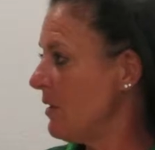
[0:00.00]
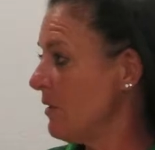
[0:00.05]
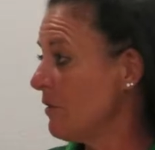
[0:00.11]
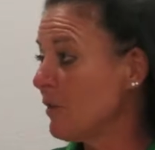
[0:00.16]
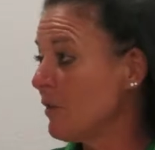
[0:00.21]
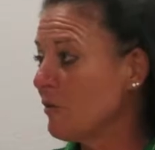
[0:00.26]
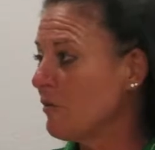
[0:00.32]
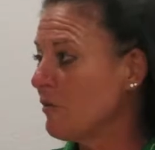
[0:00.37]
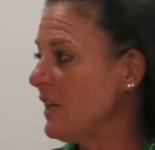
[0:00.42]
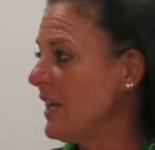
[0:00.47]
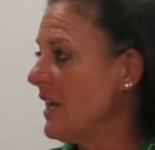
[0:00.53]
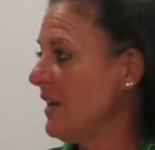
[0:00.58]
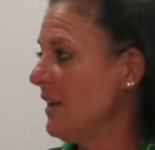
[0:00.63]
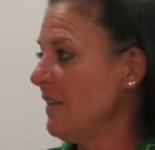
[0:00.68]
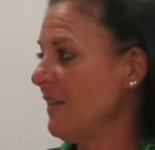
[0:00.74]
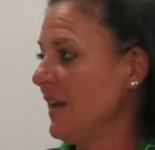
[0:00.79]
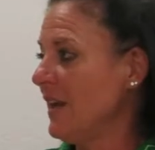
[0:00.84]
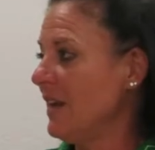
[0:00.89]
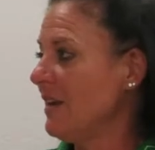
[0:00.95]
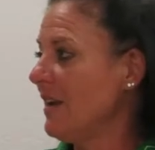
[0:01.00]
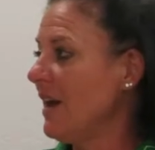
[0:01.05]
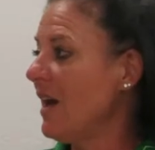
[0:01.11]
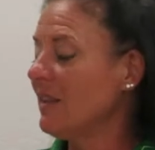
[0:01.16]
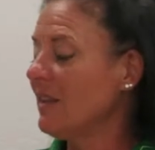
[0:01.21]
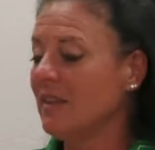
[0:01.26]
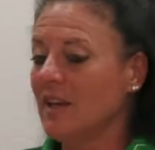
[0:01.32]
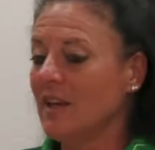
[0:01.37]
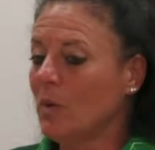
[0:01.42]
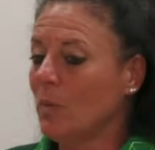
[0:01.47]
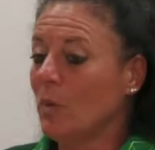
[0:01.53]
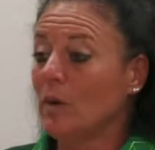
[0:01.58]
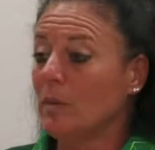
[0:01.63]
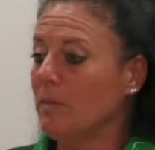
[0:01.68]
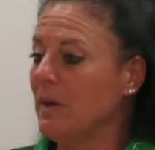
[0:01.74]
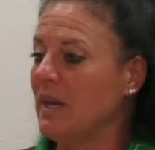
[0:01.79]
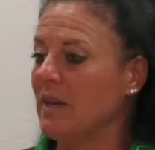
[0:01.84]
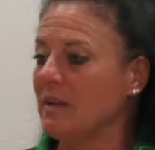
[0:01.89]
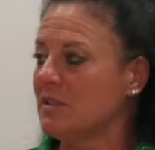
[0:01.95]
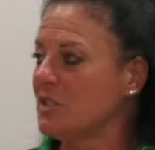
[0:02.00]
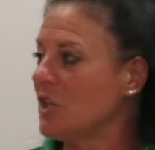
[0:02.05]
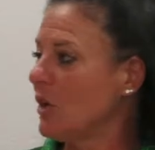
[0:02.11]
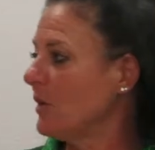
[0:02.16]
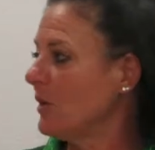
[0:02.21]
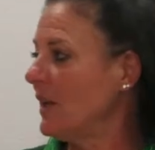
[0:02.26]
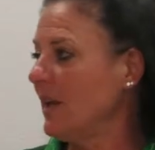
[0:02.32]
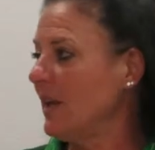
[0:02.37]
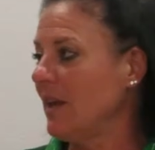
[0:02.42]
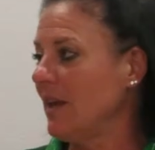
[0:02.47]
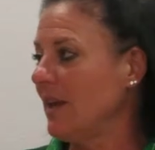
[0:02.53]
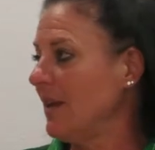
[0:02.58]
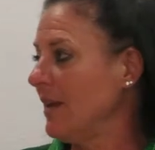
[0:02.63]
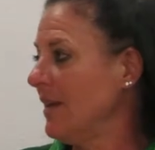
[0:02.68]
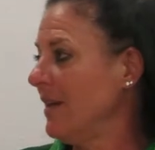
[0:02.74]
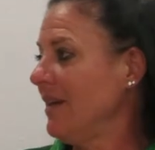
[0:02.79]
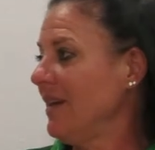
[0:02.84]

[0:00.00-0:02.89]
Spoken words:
15 in that, I think we'd be totally.